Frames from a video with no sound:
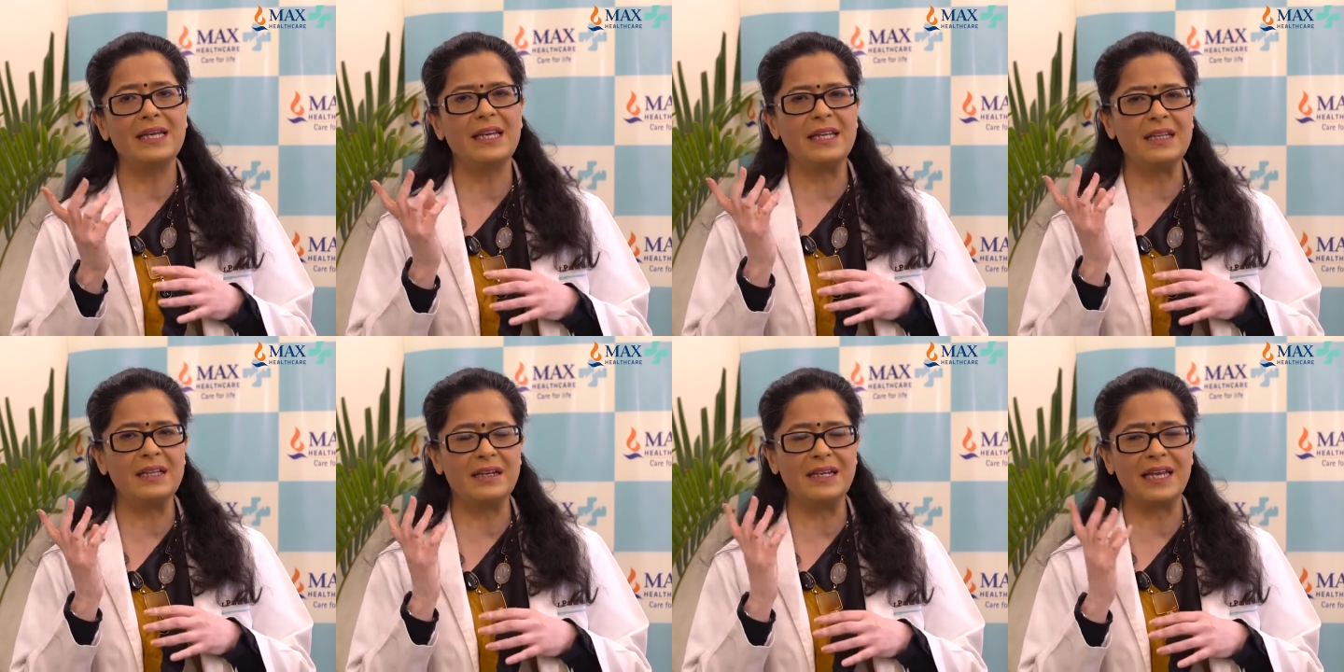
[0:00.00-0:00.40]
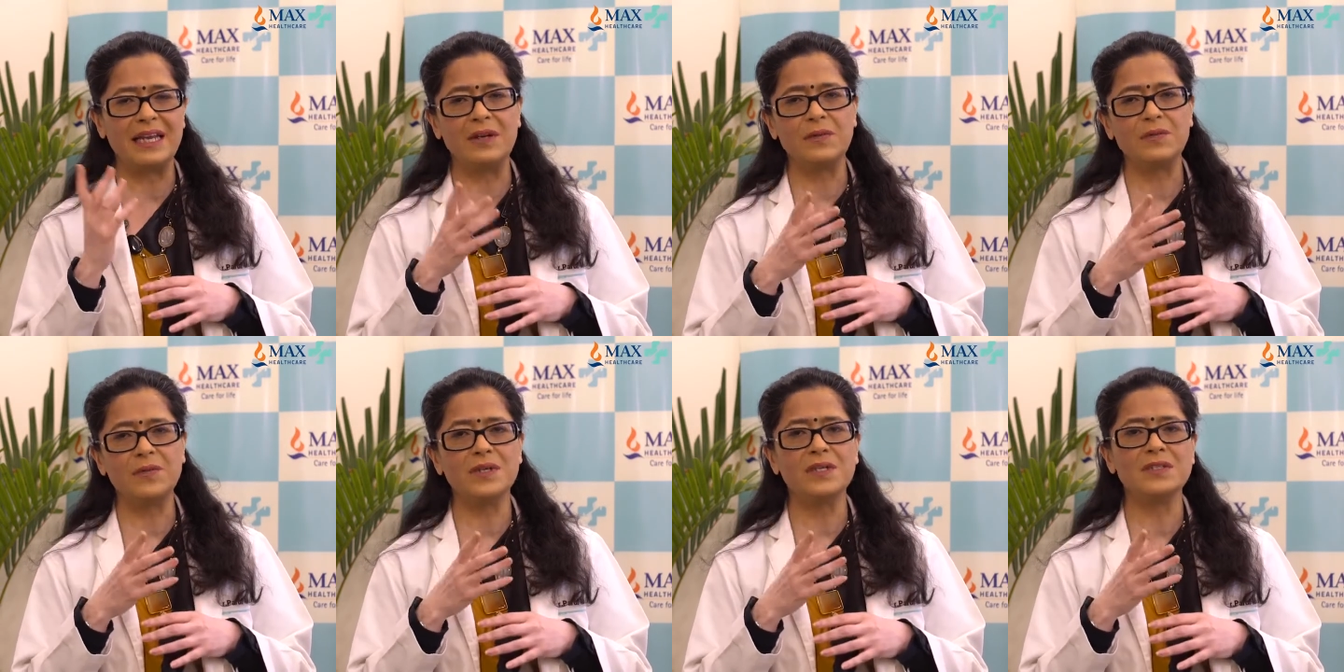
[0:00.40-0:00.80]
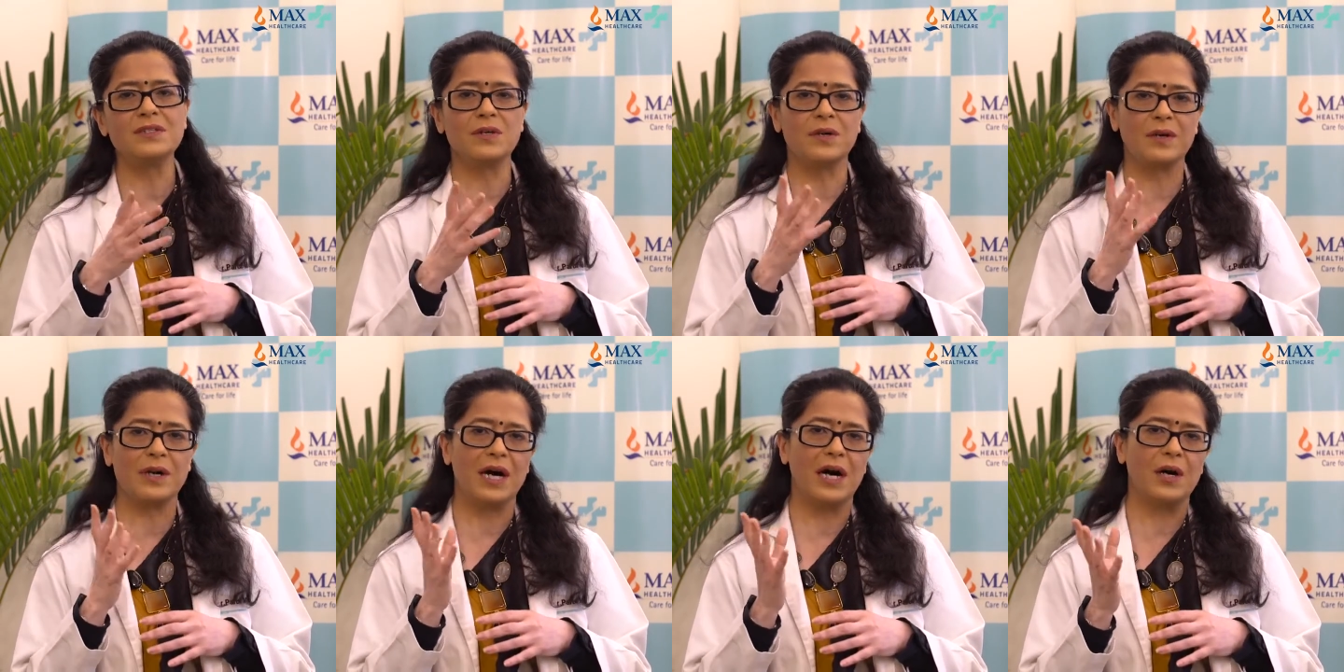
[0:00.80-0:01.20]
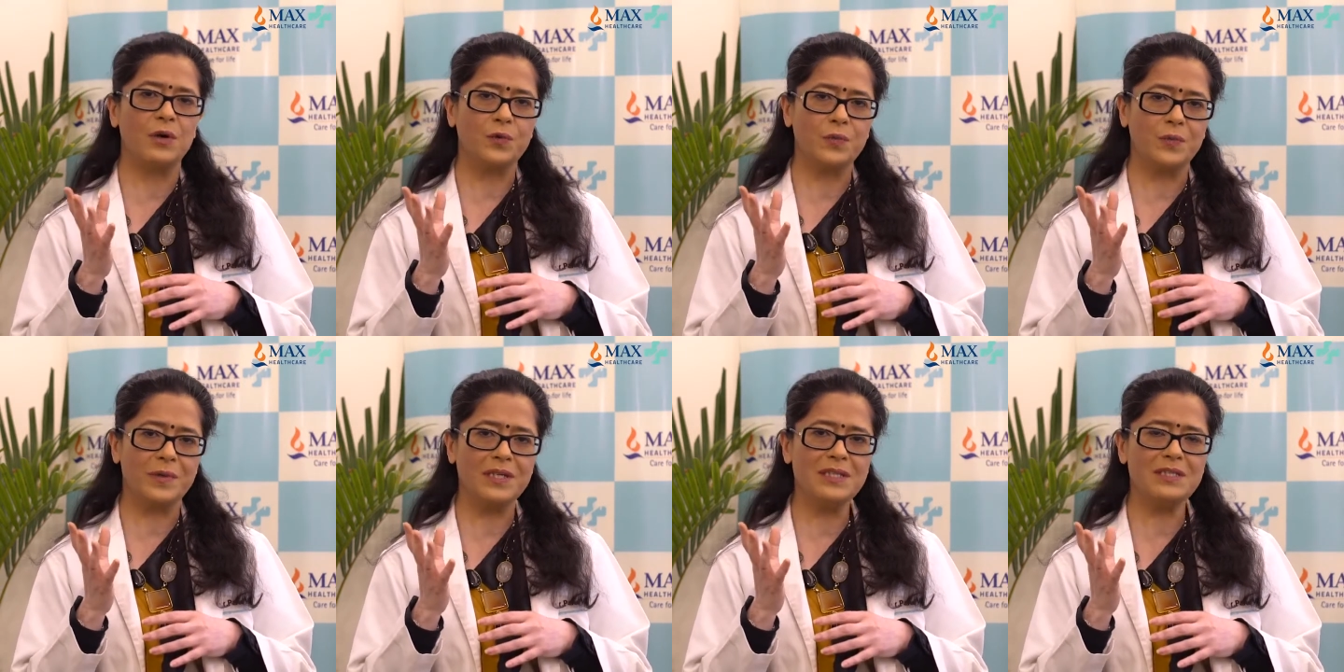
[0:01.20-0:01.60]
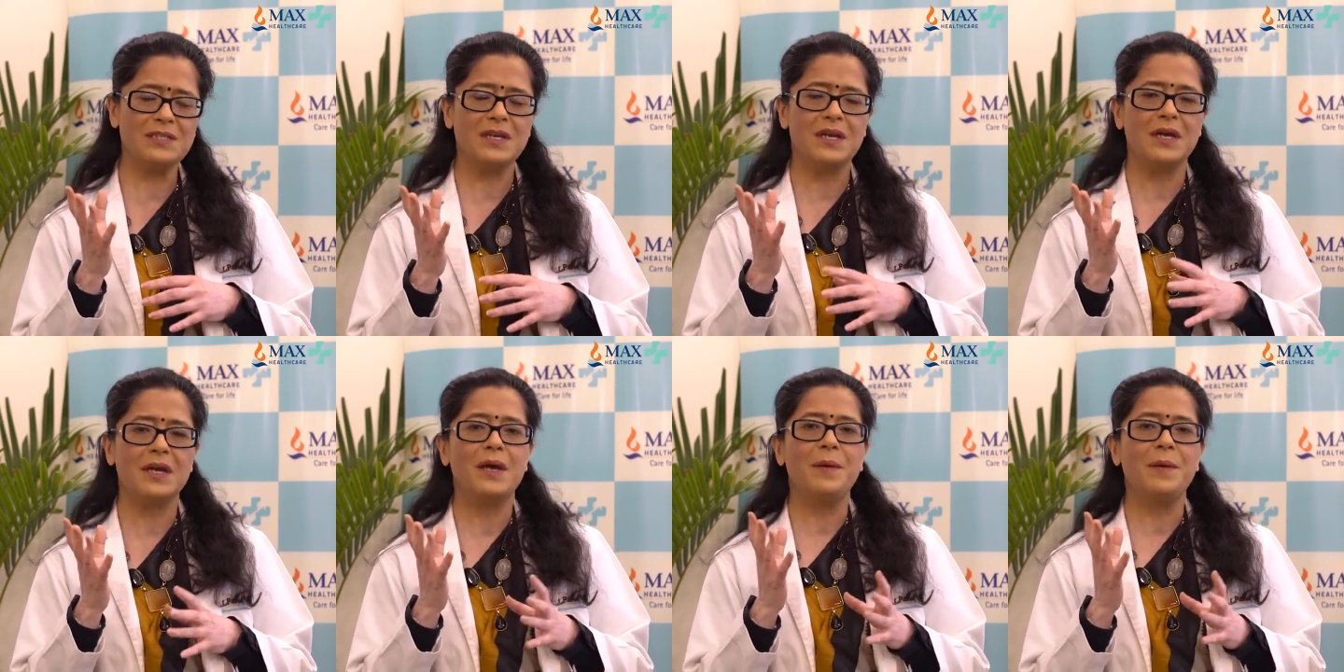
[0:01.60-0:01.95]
either inwards or outwards.